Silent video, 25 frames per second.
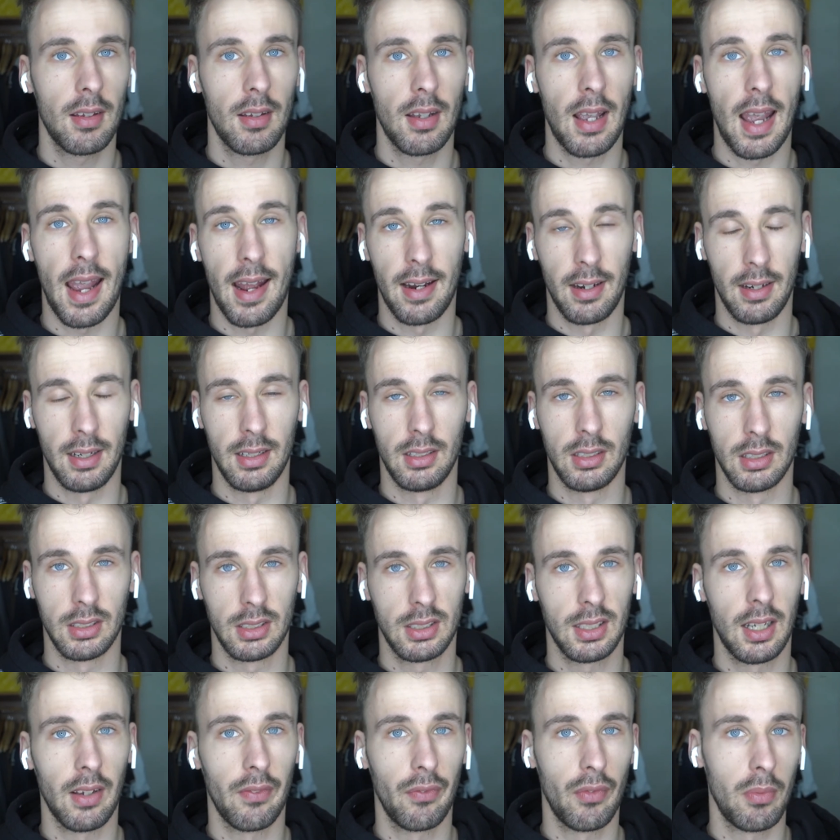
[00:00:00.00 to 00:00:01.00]
and it just
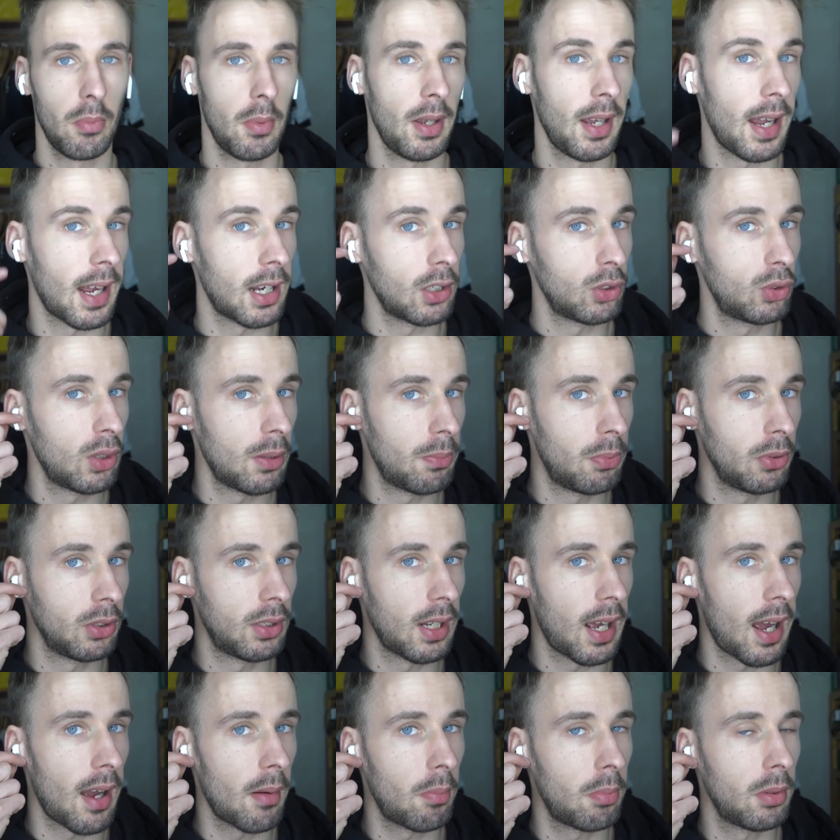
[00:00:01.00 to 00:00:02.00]
skipped for me, and triple
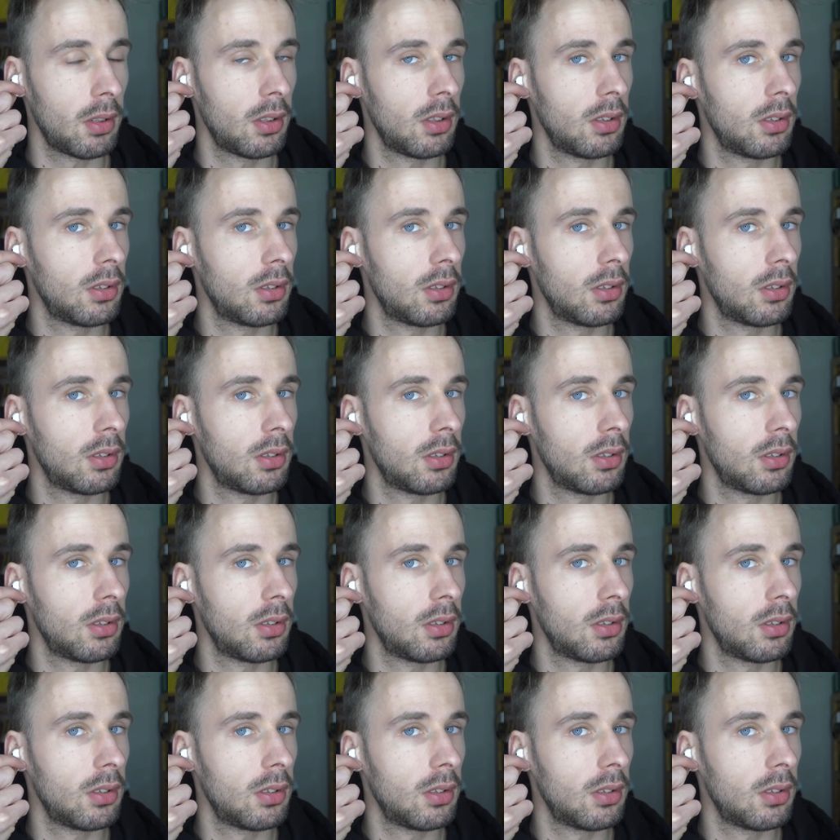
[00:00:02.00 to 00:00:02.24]
tap